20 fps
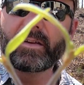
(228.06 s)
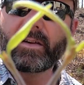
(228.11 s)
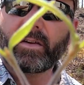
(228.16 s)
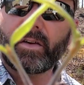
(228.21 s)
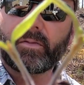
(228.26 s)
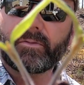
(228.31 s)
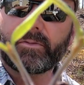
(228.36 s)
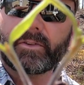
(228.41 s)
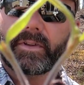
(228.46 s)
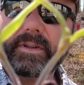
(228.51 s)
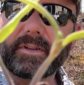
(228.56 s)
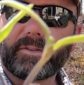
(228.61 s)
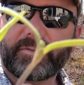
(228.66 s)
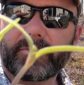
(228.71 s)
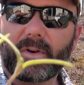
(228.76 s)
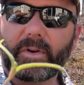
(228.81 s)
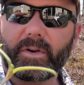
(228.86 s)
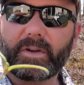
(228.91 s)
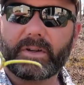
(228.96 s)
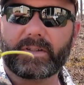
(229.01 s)
Hopefully the
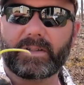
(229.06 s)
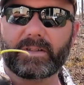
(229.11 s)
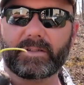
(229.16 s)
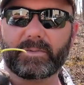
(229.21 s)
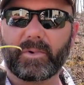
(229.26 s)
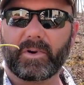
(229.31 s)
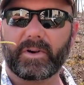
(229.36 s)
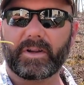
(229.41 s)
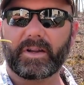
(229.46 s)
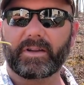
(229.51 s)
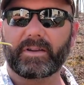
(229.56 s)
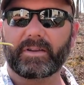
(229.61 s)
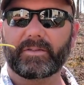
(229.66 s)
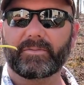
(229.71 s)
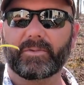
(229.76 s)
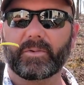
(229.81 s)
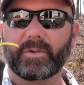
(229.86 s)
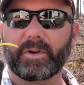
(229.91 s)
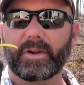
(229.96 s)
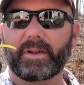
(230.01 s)
focus is working
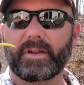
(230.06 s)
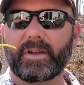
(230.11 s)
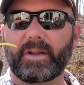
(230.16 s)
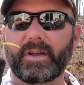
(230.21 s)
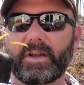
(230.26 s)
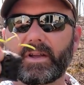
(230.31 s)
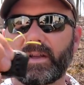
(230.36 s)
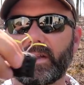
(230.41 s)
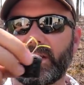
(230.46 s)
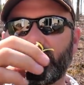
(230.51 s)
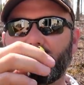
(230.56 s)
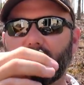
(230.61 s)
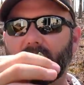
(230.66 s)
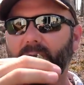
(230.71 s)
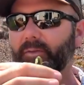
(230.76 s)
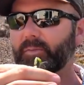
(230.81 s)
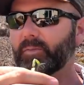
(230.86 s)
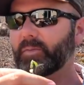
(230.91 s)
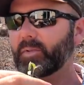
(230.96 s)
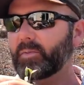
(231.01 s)
good for you,
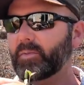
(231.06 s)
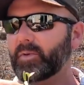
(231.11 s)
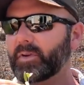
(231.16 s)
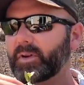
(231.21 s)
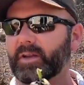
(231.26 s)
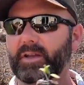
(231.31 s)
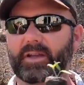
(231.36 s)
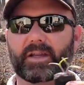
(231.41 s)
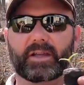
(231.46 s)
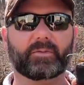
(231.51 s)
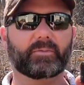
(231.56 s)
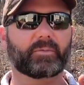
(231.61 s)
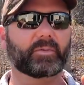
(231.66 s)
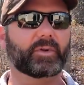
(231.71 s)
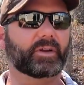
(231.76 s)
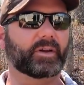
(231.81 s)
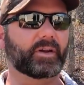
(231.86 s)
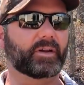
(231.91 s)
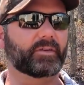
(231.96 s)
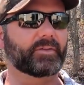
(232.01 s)
but we want to get
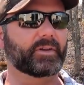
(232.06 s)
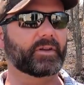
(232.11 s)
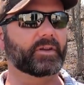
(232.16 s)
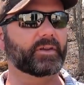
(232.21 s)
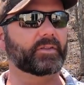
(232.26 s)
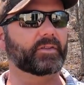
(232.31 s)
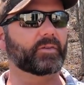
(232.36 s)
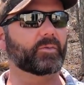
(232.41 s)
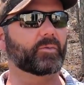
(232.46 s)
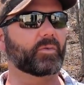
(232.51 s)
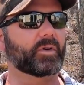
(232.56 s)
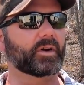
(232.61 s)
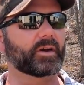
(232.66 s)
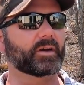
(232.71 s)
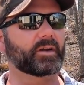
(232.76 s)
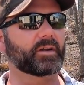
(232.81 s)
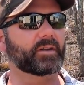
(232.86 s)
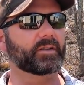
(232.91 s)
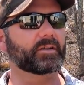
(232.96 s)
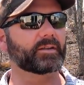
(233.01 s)
rid of the
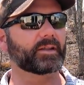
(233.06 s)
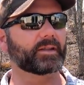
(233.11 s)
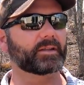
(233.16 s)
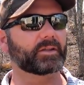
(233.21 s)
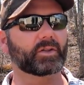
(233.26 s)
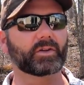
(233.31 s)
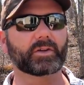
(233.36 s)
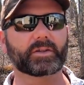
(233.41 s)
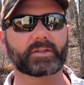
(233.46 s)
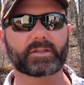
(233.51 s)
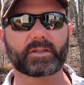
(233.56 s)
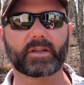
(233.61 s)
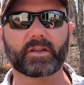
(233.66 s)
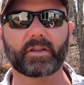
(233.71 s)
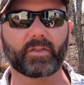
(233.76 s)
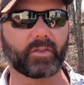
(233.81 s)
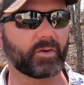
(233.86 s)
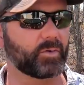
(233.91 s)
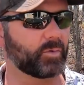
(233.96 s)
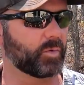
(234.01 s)
one that looks
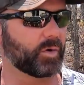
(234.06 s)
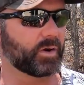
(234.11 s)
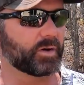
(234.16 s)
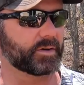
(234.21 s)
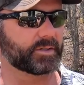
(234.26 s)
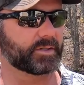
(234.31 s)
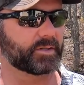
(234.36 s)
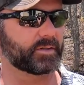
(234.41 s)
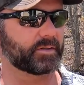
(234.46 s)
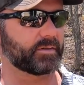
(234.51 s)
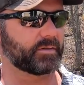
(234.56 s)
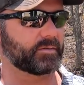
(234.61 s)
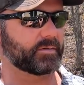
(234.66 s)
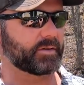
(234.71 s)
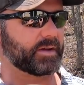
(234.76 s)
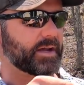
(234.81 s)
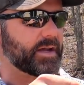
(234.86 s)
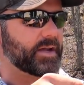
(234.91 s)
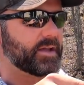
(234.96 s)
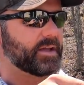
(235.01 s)
the worst,
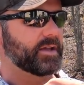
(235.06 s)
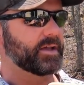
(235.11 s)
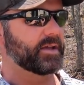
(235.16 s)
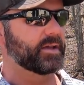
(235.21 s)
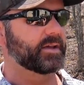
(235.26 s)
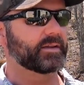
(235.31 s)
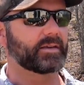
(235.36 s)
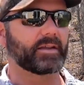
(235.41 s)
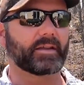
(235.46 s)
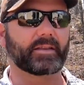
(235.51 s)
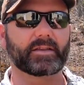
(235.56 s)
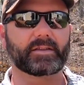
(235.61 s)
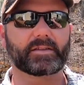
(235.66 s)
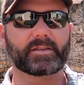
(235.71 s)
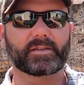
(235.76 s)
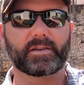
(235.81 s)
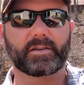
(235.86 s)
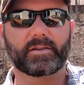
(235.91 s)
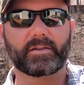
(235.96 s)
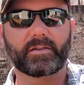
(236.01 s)
okay? Now these
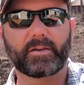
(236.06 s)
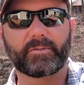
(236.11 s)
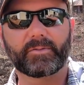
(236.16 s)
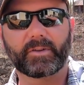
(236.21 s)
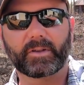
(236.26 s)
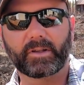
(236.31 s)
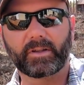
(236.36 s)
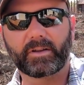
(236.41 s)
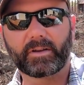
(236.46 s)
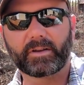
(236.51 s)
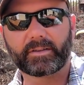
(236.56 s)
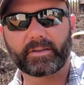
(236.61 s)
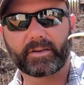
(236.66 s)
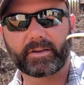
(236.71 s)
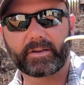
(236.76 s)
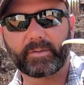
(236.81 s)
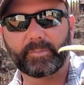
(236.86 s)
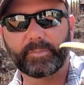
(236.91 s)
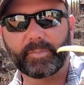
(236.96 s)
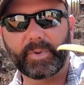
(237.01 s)
two, if you look,
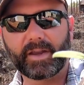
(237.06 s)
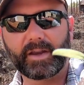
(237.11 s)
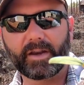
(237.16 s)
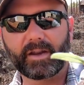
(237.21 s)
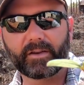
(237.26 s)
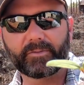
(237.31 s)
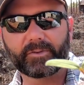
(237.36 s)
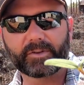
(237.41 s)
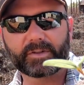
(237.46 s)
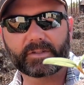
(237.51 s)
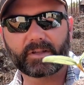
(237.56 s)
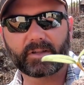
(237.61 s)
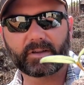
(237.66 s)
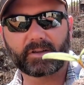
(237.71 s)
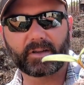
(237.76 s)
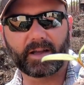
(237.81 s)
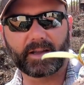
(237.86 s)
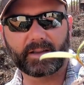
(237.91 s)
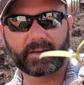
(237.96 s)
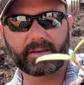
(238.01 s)
they're competing for
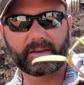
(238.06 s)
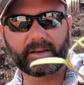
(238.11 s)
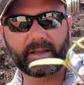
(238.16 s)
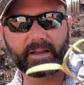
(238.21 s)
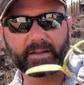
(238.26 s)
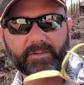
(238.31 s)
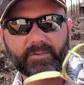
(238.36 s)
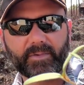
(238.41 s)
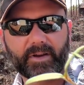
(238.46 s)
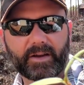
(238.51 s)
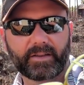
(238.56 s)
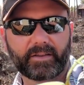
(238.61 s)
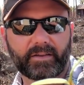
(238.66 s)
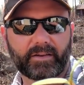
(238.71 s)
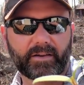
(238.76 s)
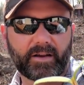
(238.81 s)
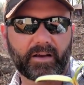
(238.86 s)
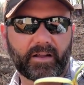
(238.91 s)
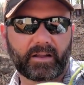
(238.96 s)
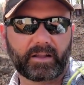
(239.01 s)
sunlight, and that's why
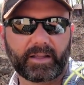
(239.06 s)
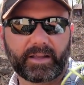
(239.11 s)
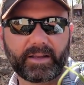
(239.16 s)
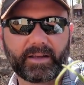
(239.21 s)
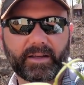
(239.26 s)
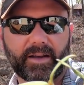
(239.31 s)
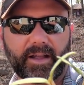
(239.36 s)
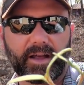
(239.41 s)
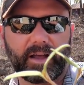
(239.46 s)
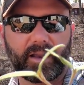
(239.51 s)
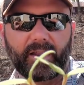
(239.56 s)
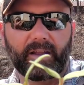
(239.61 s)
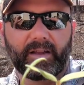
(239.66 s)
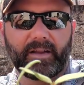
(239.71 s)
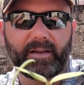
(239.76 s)
they're all leaning out.